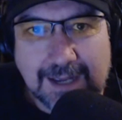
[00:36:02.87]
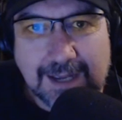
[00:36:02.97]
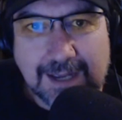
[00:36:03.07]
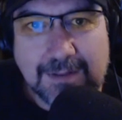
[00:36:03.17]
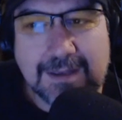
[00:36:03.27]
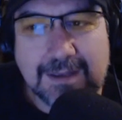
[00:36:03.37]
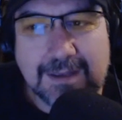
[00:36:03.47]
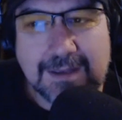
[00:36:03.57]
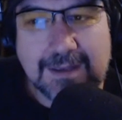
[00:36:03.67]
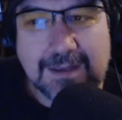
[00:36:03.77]
And I think
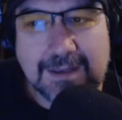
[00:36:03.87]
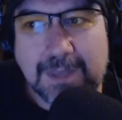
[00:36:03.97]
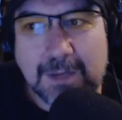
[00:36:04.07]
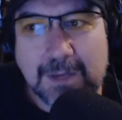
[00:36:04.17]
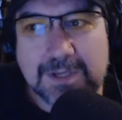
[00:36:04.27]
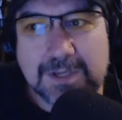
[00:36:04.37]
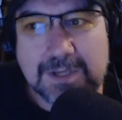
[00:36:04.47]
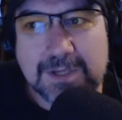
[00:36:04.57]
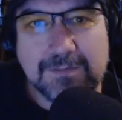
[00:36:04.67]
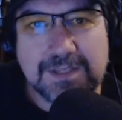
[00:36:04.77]
it was
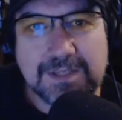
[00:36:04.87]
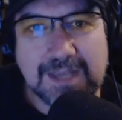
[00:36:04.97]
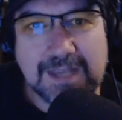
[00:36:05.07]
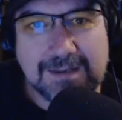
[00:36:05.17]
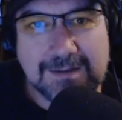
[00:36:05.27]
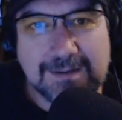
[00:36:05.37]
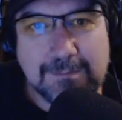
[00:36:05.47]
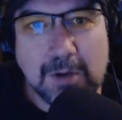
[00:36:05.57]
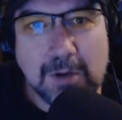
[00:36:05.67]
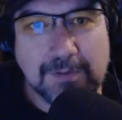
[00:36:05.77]
kind of a sad
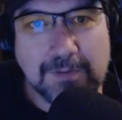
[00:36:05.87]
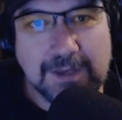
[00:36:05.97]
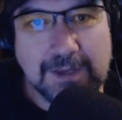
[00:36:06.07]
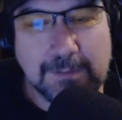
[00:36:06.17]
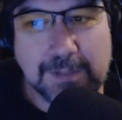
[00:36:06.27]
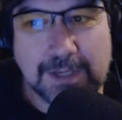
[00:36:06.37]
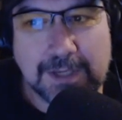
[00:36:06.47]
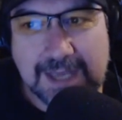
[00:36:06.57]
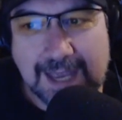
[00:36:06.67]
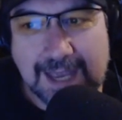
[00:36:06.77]
moment for him
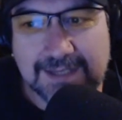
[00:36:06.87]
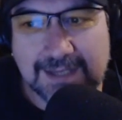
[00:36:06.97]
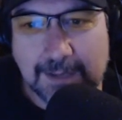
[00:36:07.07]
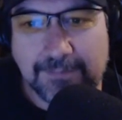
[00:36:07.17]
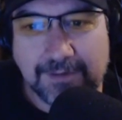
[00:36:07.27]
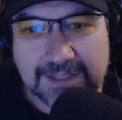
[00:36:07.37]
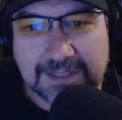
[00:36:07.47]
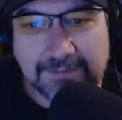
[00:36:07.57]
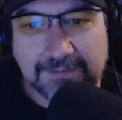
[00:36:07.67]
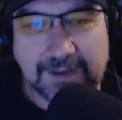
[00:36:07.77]
because he had to come
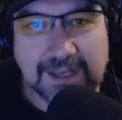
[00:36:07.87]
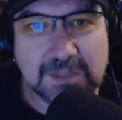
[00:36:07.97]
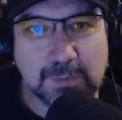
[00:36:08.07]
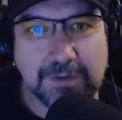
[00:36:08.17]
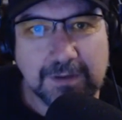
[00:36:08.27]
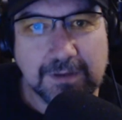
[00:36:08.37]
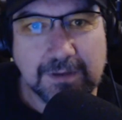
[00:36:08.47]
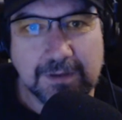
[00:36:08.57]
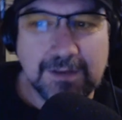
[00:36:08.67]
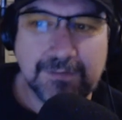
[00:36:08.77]
face to face with
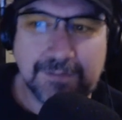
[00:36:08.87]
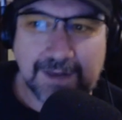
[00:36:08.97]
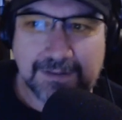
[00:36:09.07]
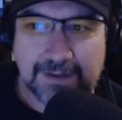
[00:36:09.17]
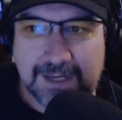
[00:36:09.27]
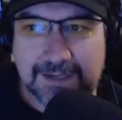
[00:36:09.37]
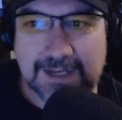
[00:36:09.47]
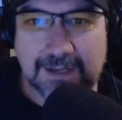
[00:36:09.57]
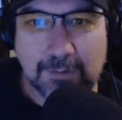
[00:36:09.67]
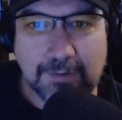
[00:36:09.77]
the fact that he'd
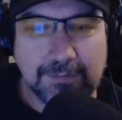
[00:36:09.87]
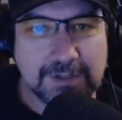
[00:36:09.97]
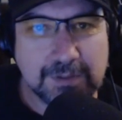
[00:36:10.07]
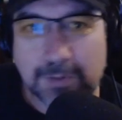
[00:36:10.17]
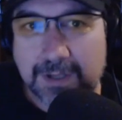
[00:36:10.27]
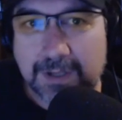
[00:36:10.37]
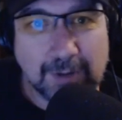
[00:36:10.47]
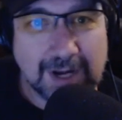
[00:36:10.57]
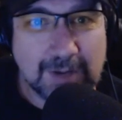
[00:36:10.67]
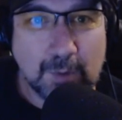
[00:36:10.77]
done all of this really
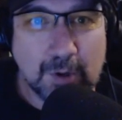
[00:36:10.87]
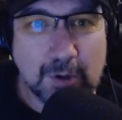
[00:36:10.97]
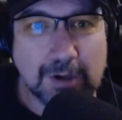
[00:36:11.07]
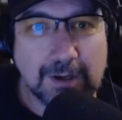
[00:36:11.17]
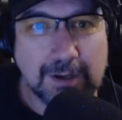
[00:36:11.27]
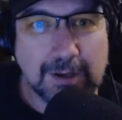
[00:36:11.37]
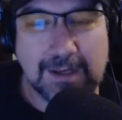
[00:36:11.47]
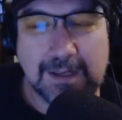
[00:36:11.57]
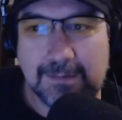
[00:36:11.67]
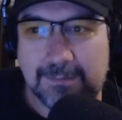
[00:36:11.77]
great work and
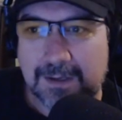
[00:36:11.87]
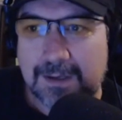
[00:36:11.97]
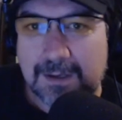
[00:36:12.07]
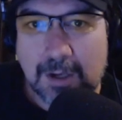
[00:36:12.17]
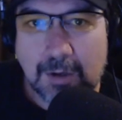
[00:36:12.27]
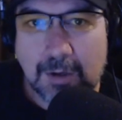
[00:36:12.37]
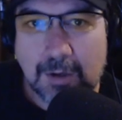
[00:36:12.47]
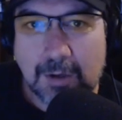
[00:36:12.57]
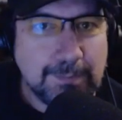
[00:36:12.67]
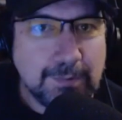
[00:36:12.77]
he'd helped
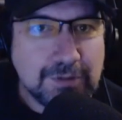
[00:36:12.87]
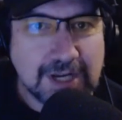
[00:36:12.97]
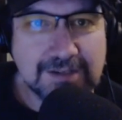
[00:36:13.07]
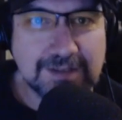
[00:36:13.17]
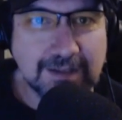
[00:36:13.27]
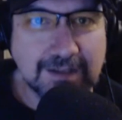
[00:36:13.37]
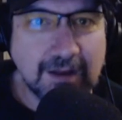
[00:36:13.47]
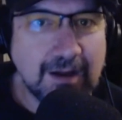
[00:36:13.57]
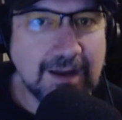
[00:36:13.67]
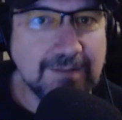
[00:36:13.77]
people change their
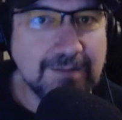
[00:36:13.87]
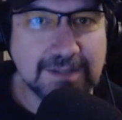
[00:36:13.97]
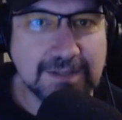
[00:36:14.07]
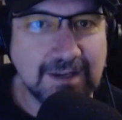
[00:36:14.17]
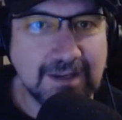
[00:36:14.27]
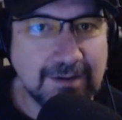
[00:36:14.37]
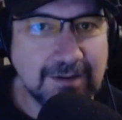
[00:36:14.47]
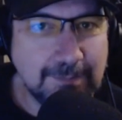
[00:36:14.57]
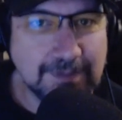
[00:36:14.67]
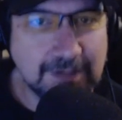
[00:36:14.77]
lives. And,
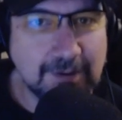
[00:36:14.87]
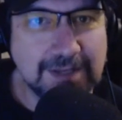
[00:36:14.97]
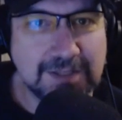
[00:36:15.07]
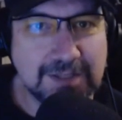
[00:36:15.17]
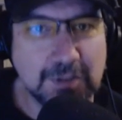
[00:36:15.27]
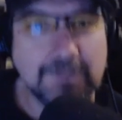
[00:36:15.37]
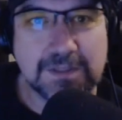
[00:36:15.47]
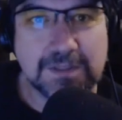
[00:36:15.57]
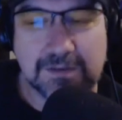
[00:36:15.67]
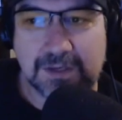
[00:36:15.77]
he was a great
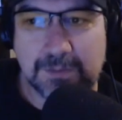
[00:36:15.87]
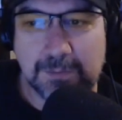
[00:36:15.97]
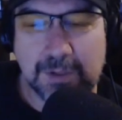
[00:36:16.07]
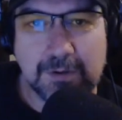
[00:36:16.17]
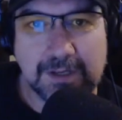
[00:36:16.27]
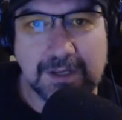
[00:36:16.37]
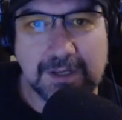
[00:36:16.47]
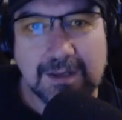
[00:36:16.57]
service to the community.